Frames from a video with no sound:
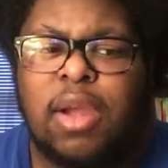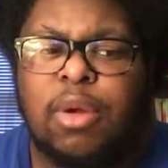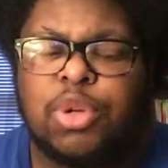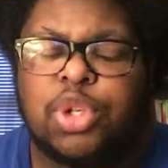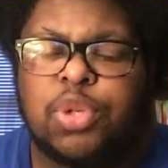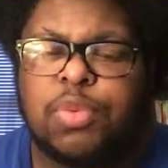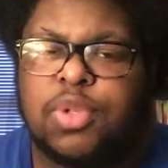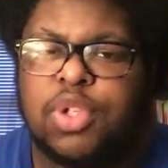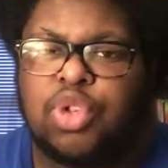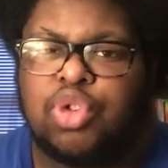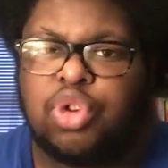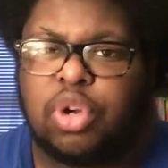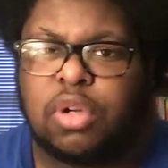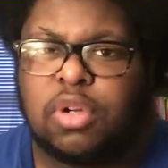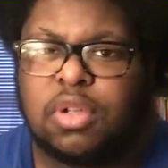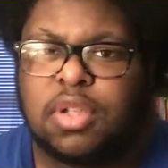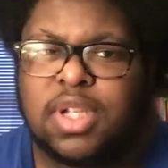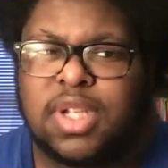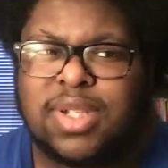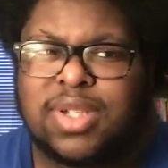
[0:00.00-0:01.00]
or she was a
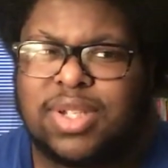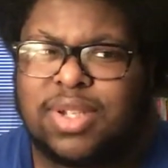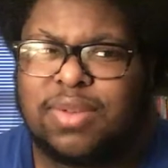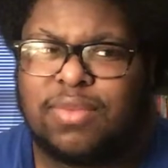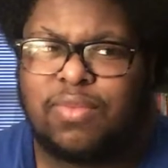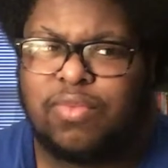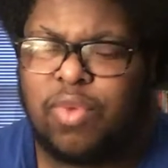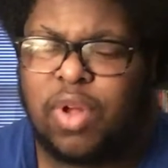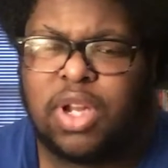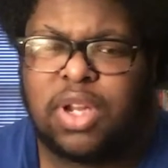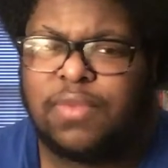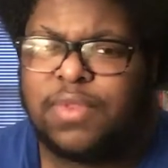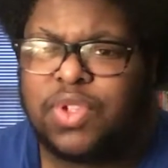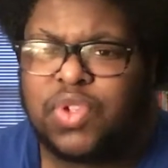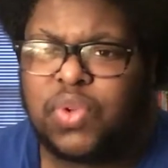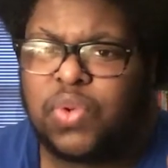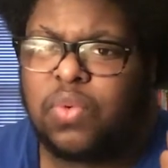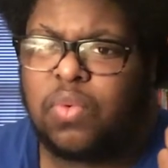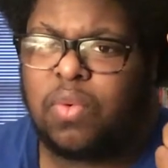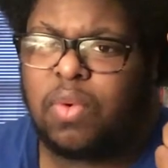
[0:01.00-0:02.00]
journalist, or one of the
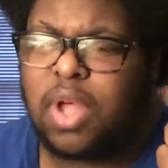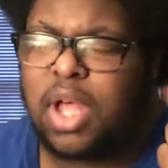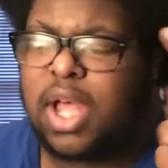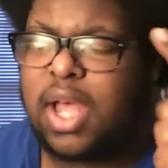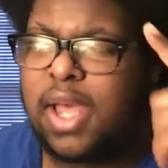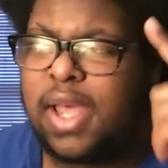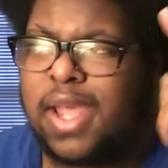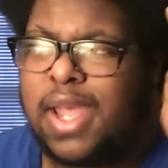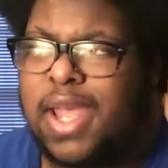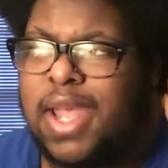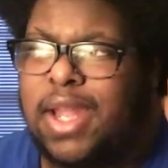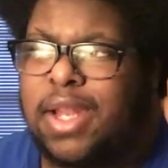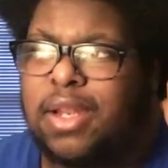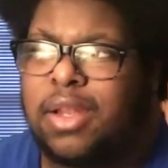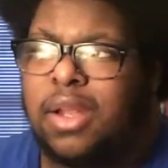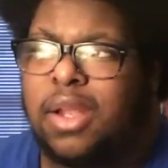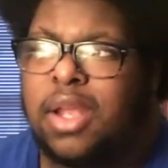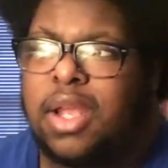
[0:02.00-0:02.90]
two. And